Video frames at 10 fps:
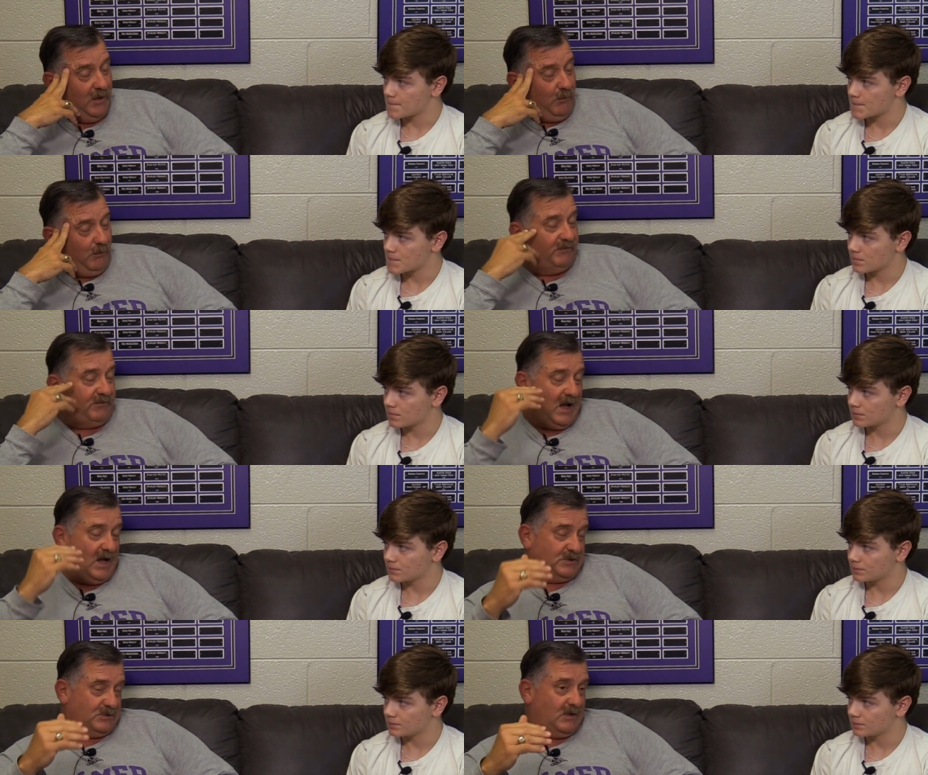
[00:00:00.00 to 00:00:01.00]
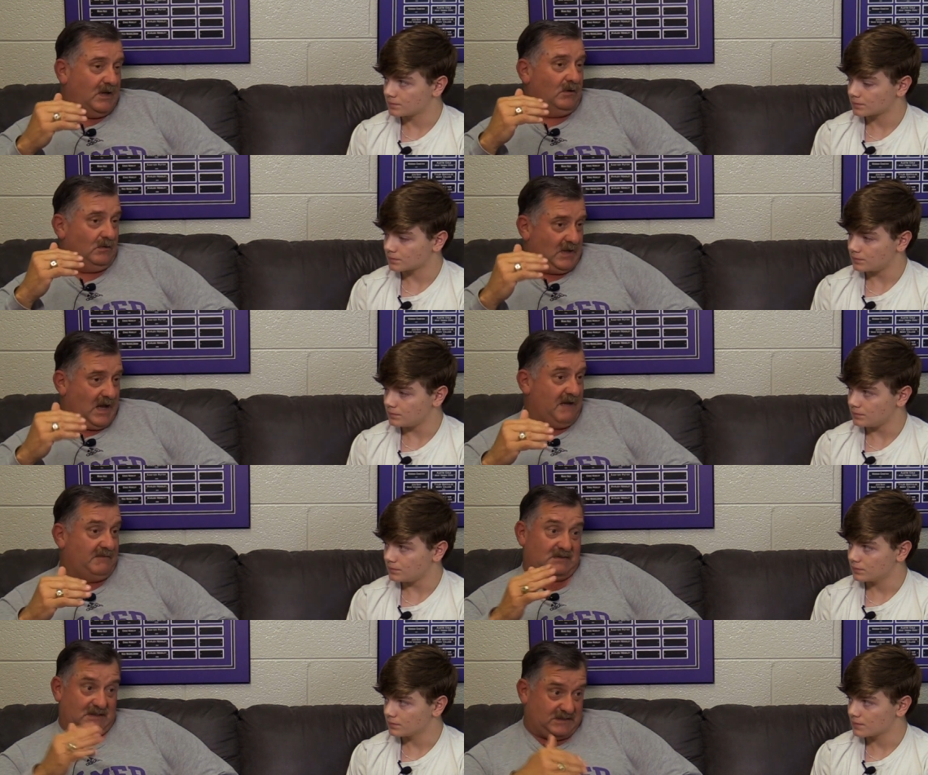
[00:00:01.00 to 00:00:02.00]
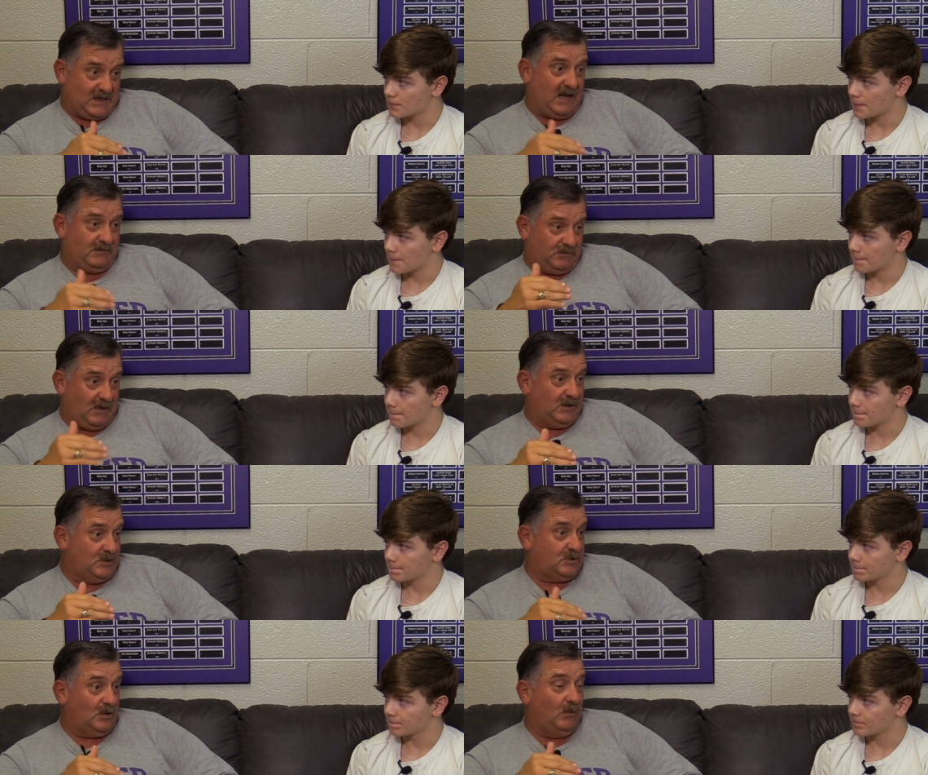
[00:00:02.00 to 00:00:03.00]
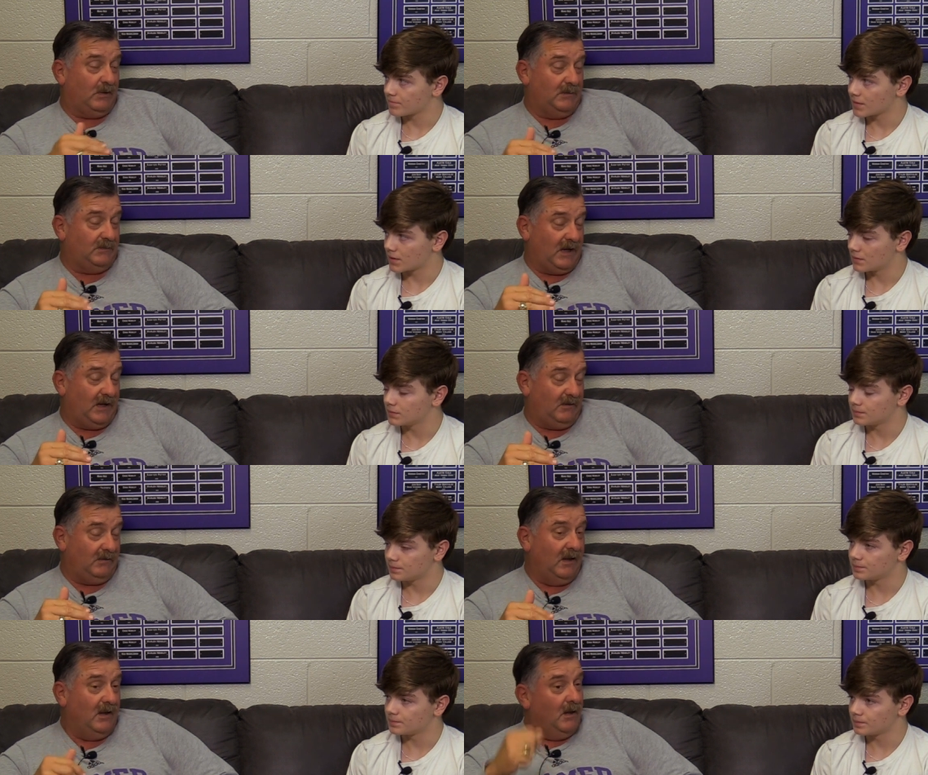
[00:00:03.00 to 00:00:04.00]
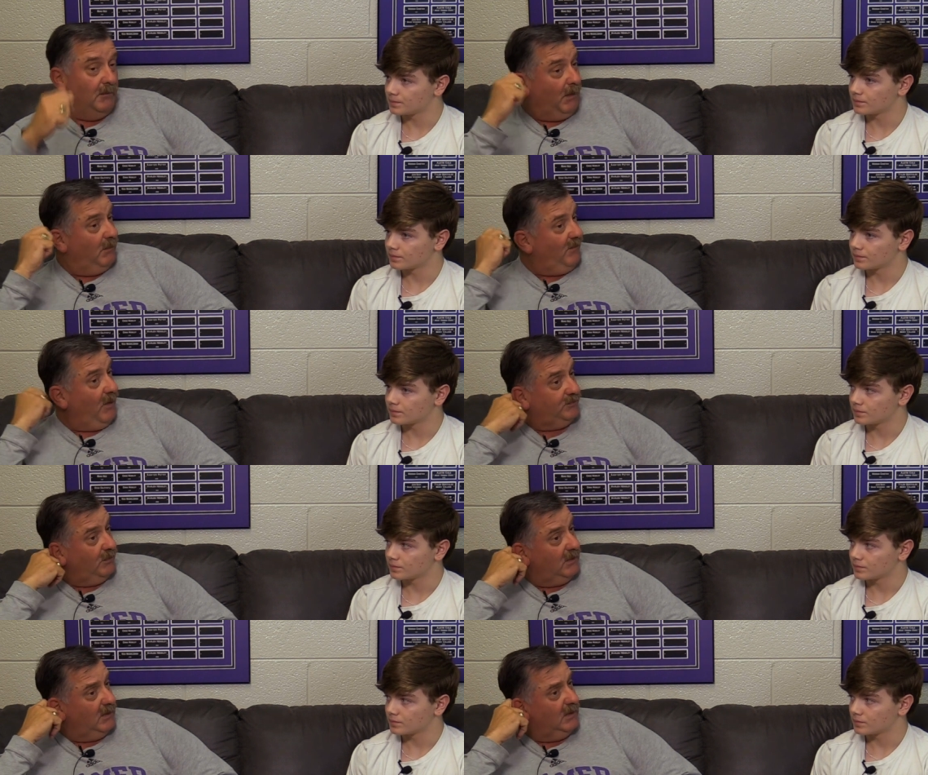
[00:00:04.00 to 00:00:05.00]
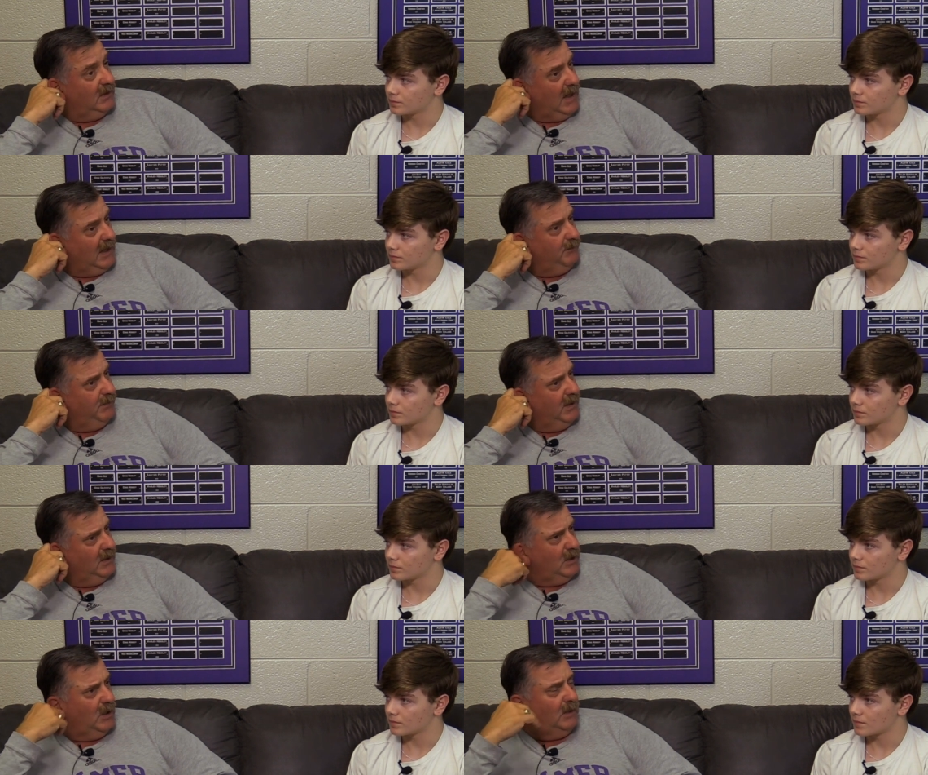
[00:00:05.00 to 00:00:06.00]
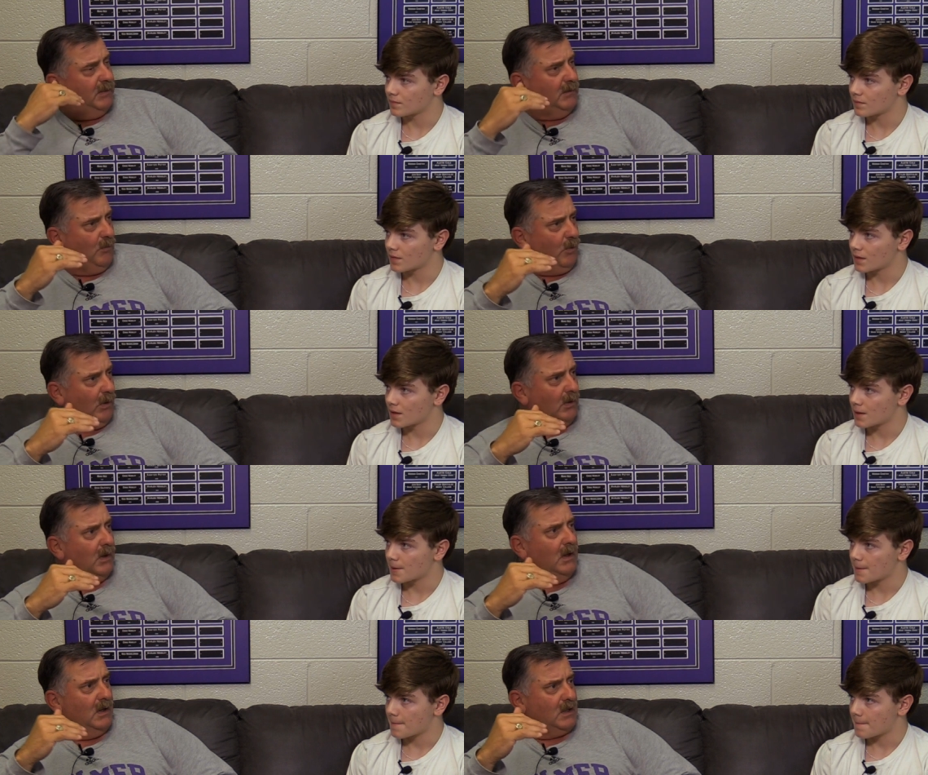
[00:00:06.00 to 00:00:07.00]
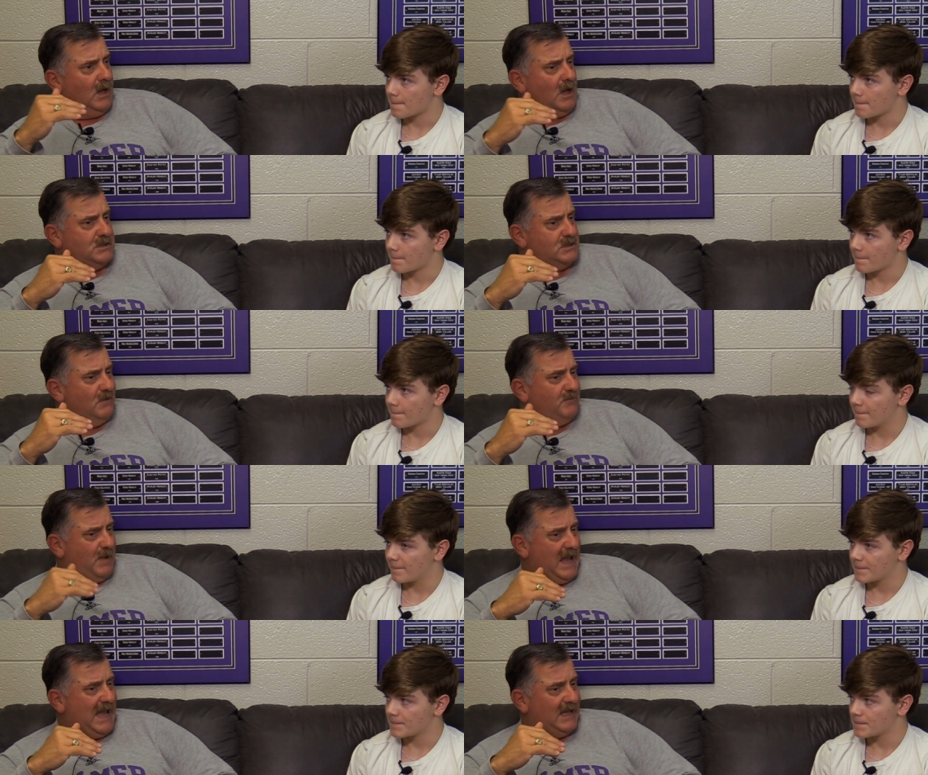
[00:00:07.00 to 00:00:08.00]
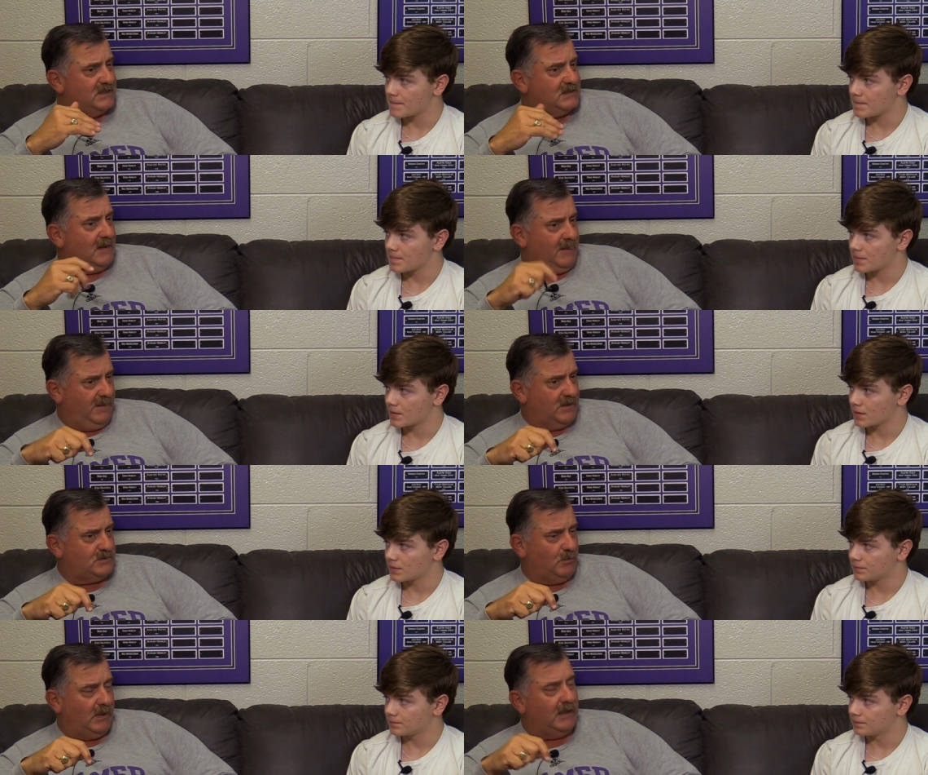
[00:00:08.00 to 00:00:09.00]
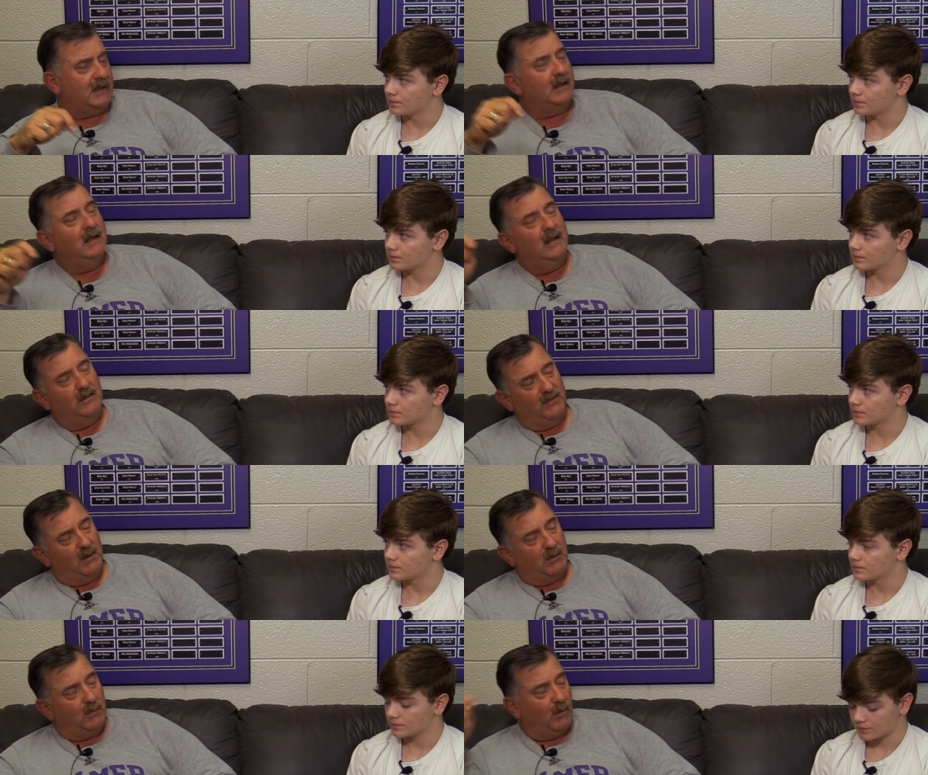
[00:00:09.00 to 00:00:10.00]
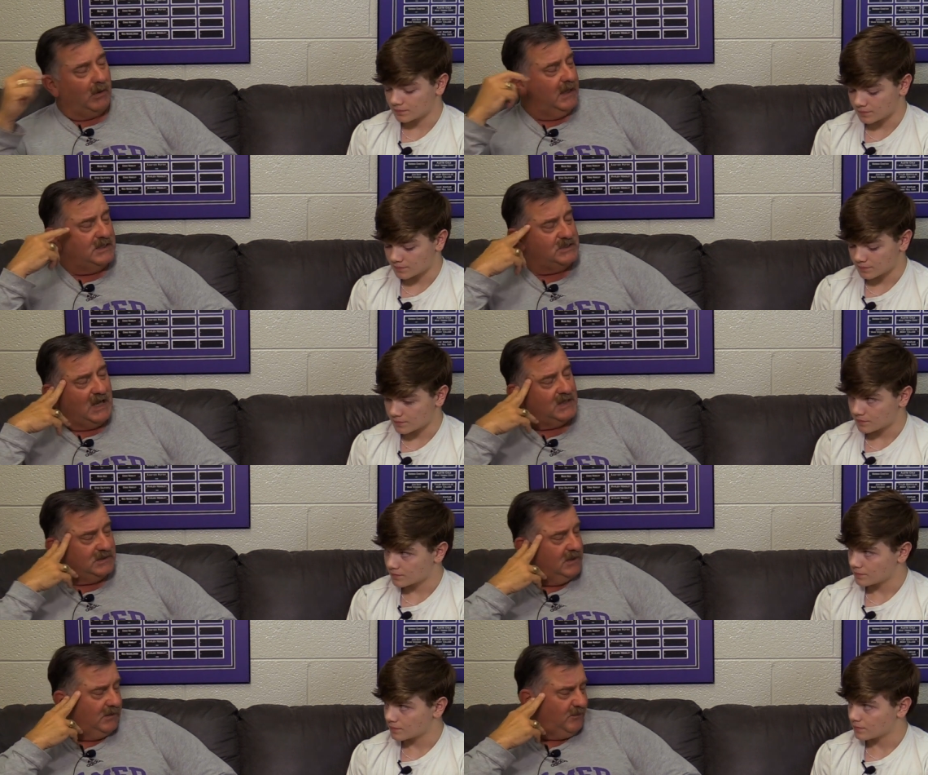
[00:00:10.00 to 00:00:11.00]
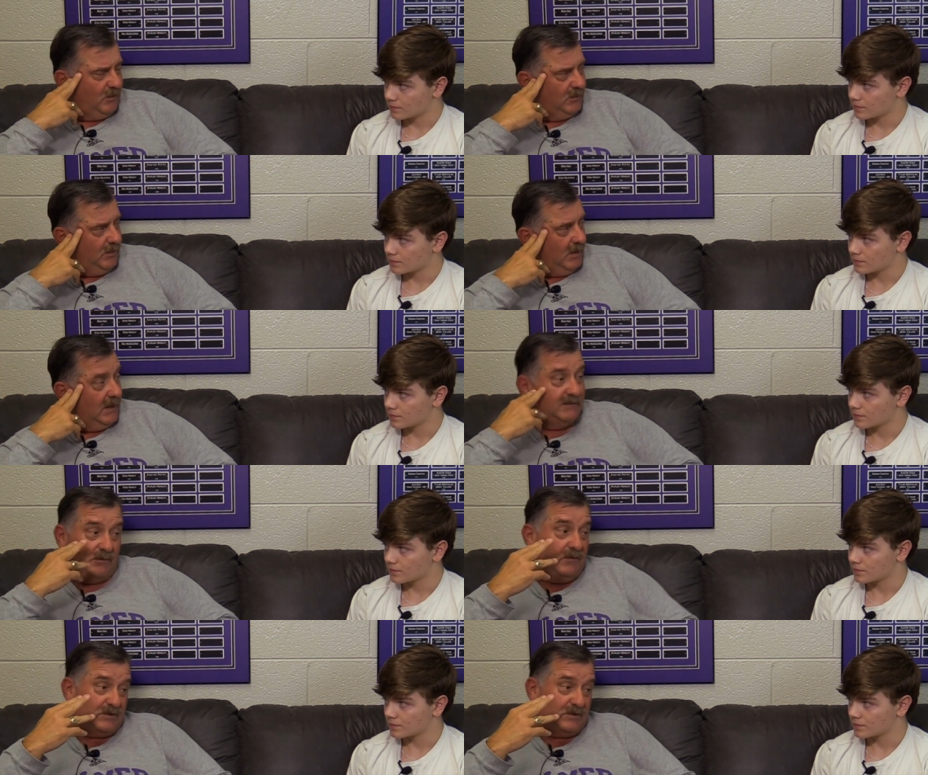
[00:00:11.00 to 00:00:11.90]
Speaker 1: we've concentrated on obviously stop, trying to slow him down, but we've also got to be a little bit more conscious of pass this week than we were. East Jackson didn't throw the ball, even though they